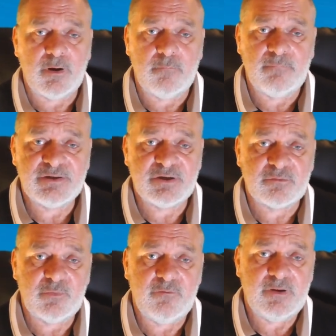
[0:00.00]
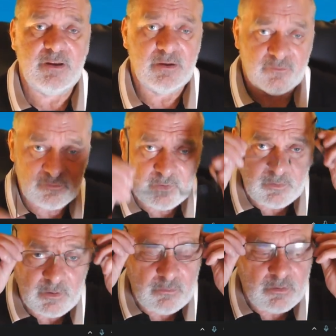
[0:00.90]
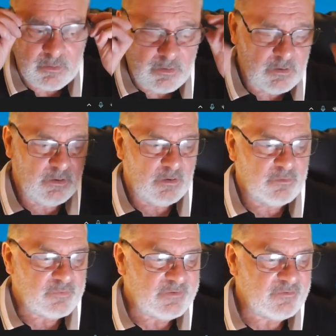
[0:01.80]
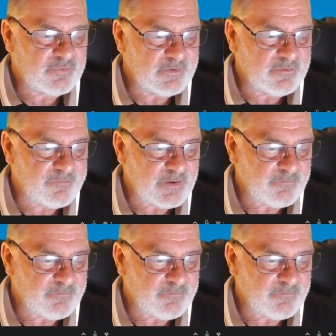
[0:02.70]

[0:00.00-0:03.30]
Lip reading: Magix Movie Studio 2025